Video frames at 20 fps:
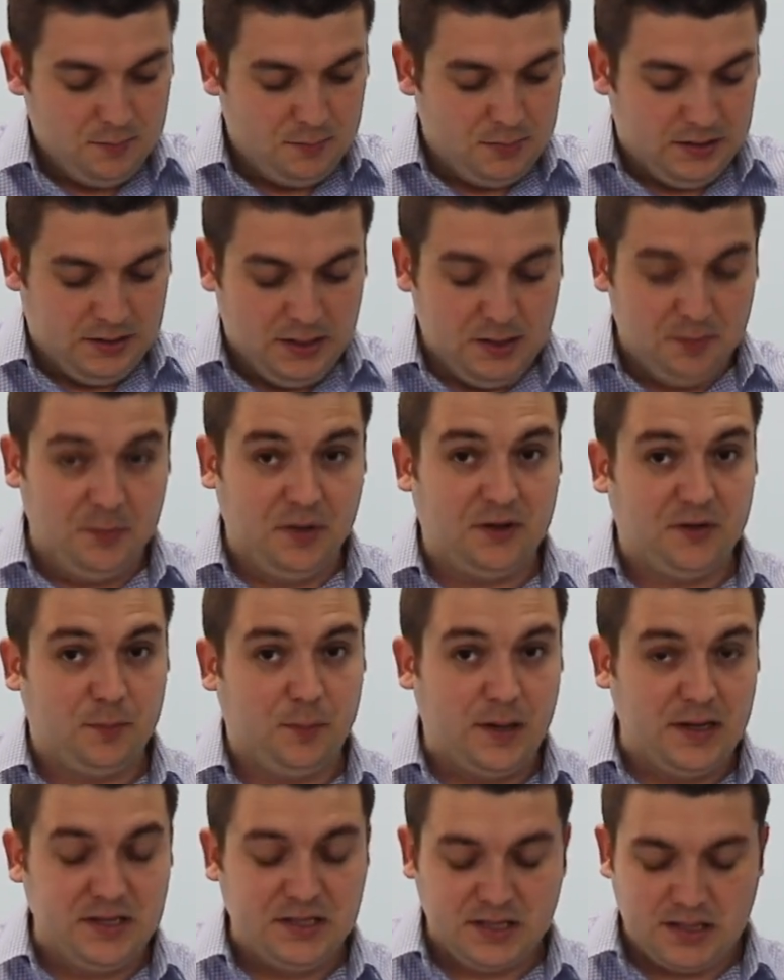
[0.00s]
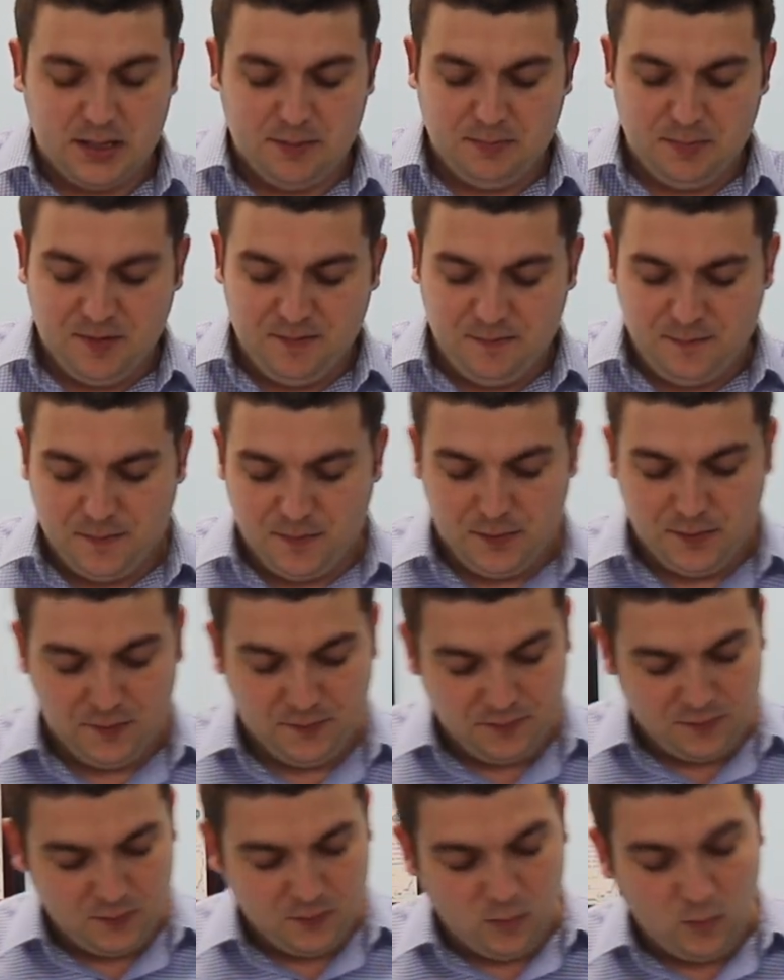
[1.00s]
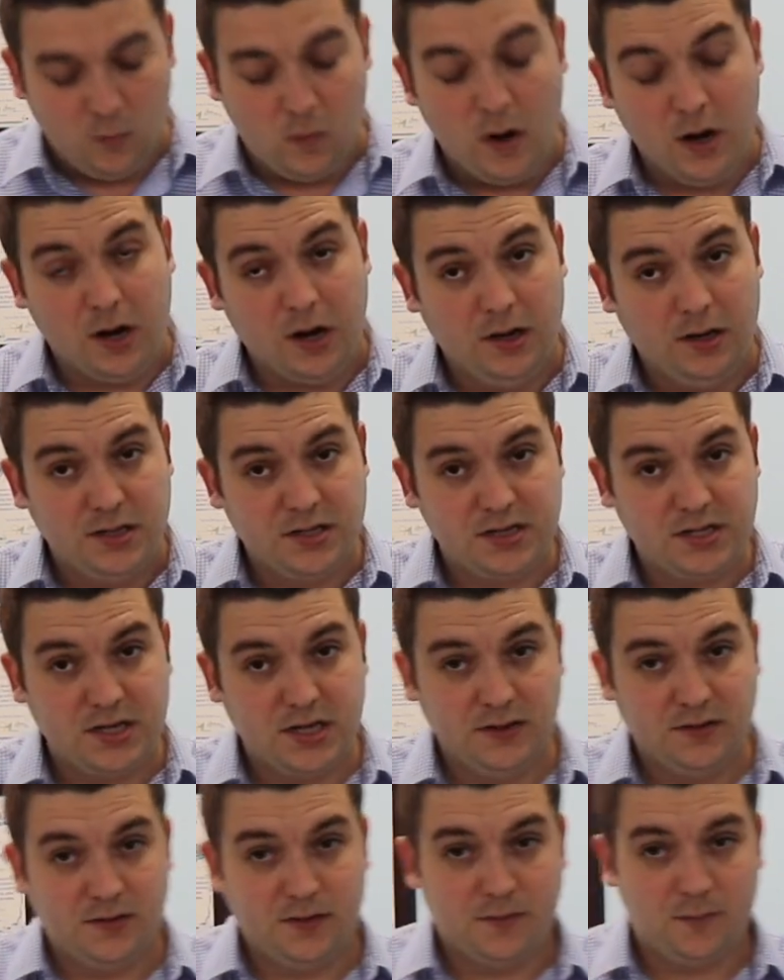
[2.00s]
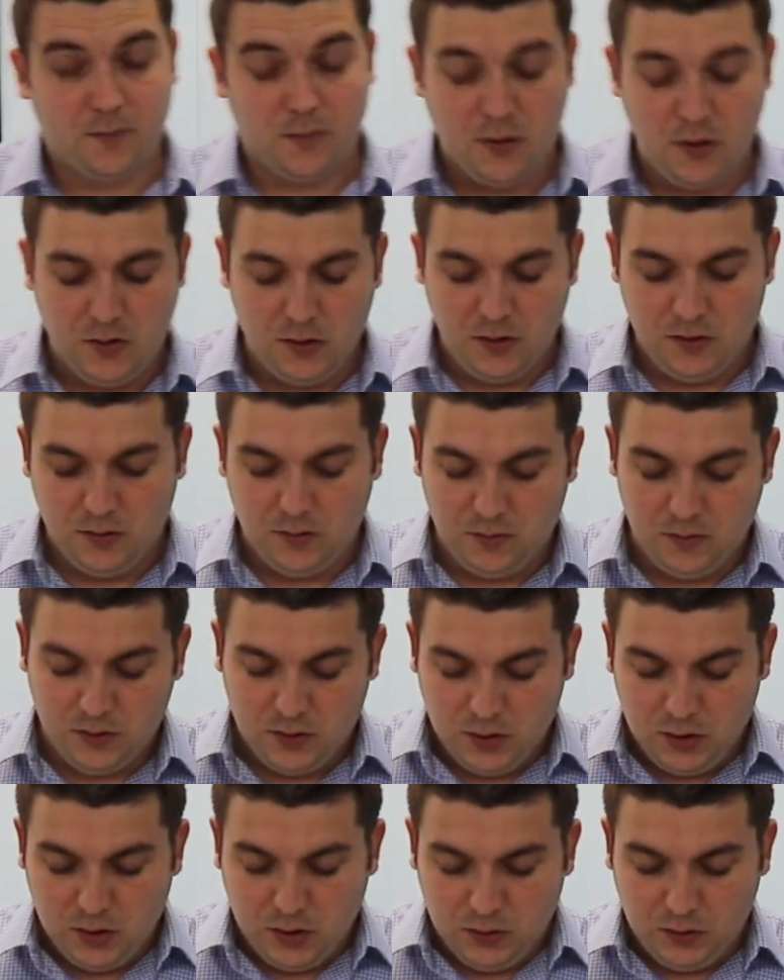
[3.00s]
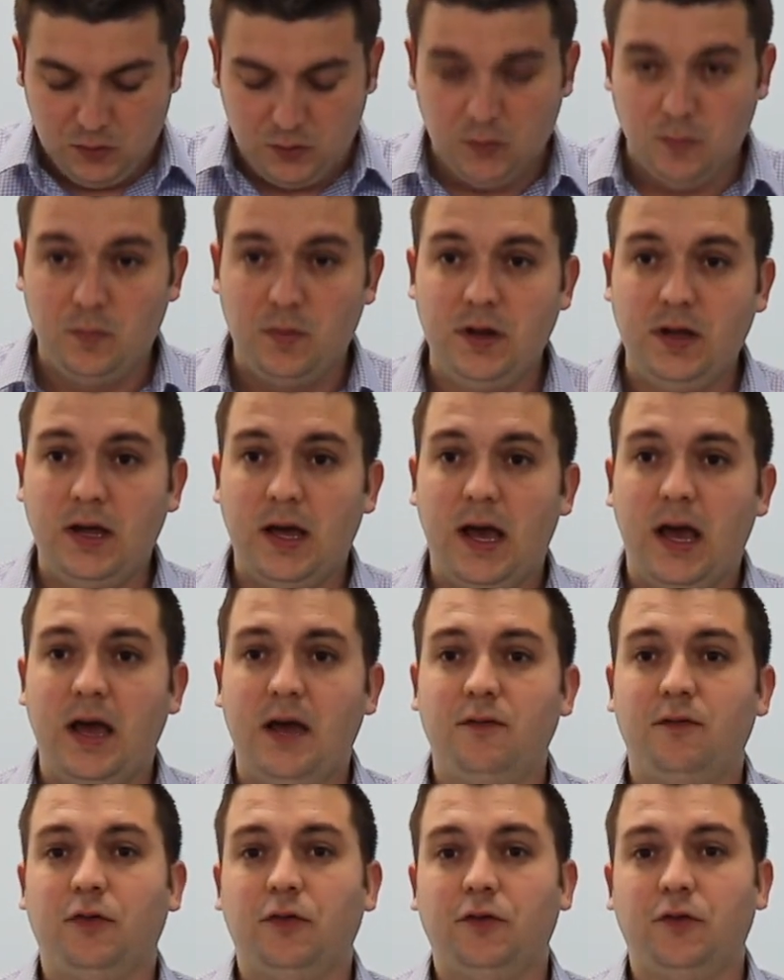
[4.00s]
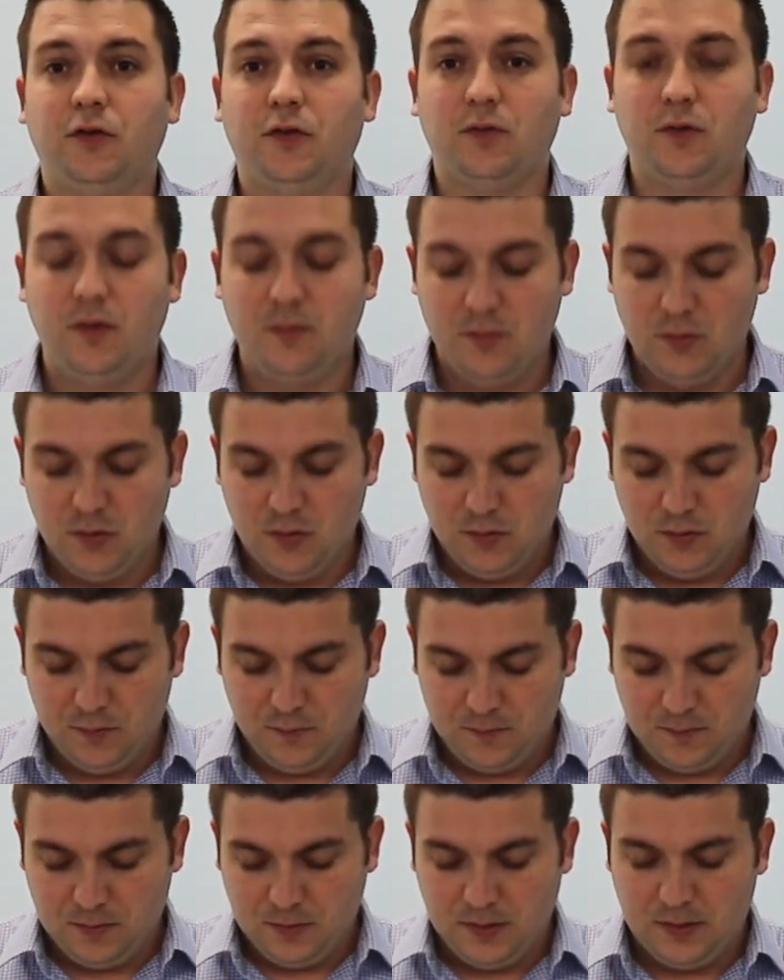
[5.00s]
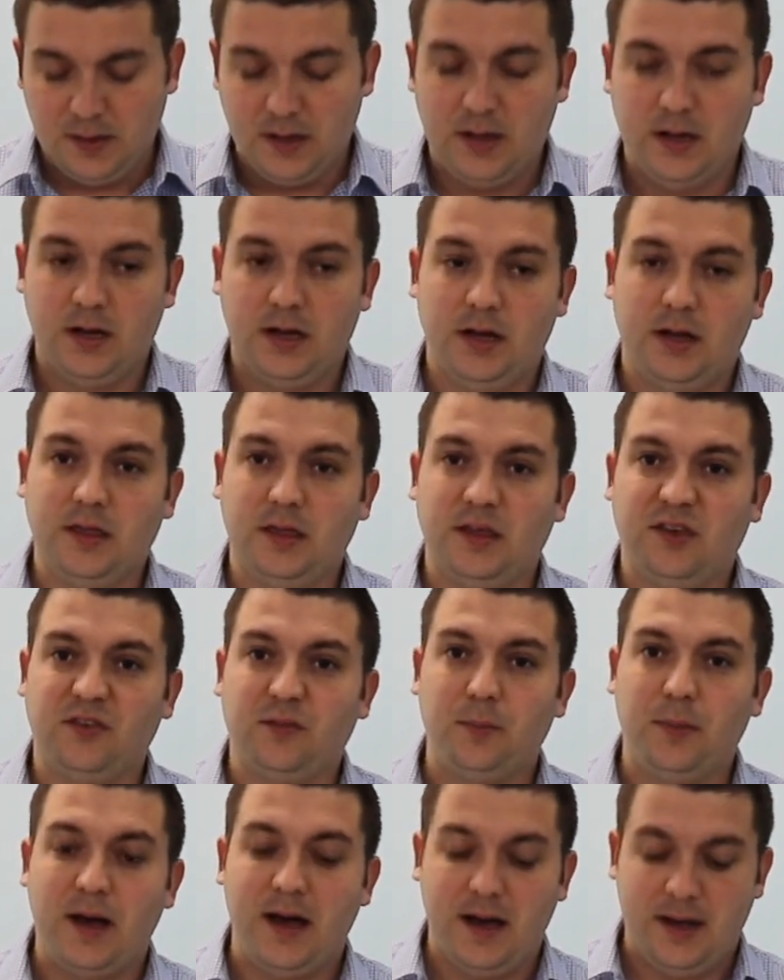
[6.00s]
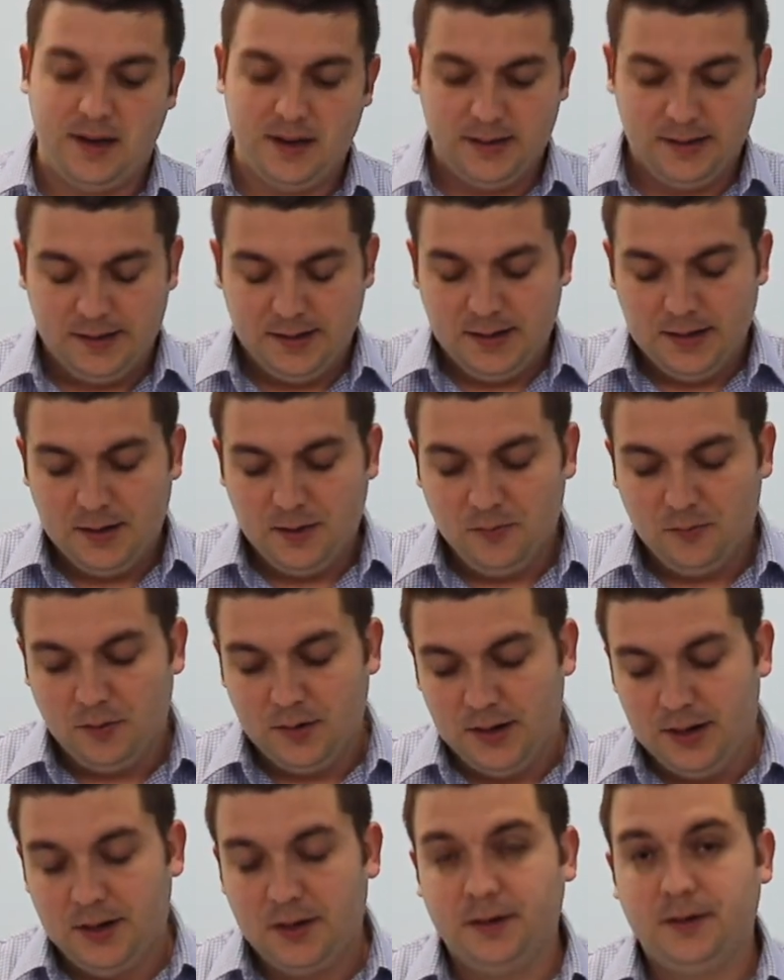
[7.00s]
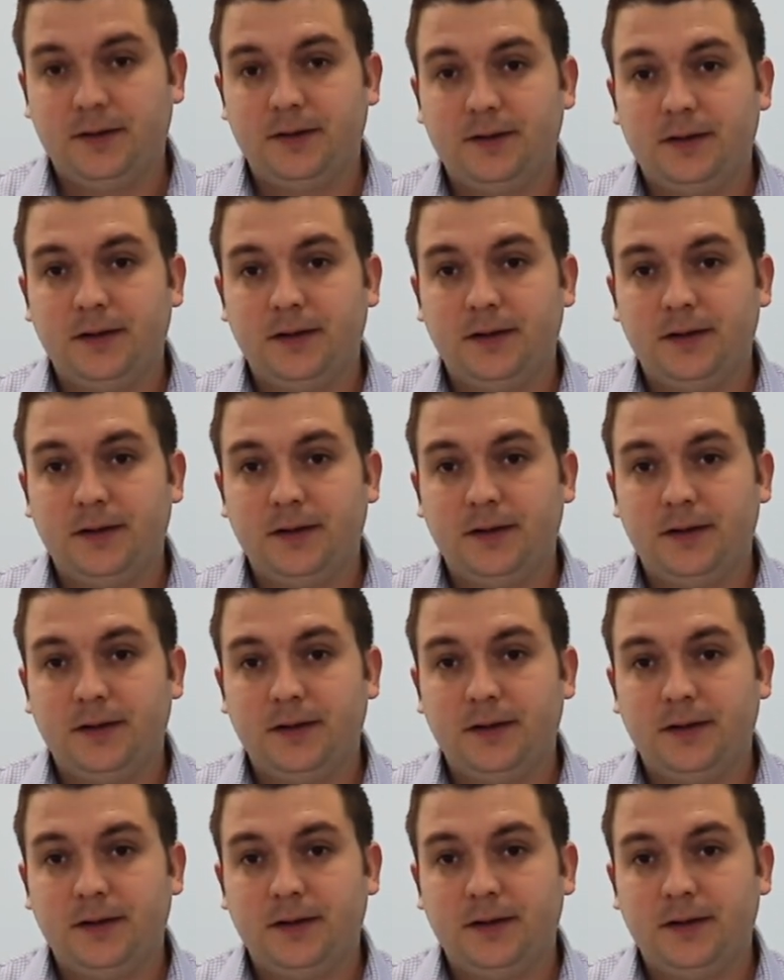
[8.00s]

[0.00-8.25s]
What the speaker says: But let me explain something first. What are the chances for you to be able to remove the spot? Well,